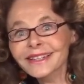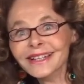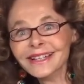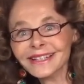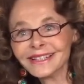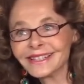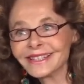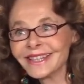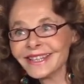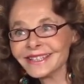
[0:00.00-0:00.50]

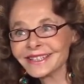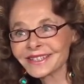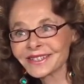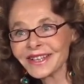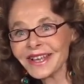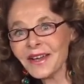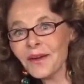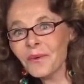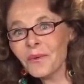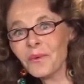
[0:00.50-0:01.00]
is this
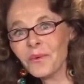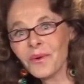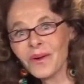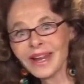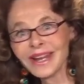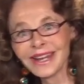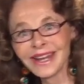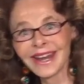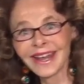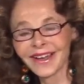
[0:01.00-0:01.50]

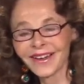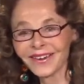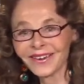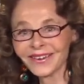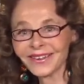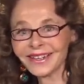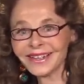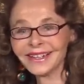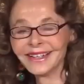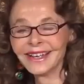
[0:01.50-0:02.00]
window,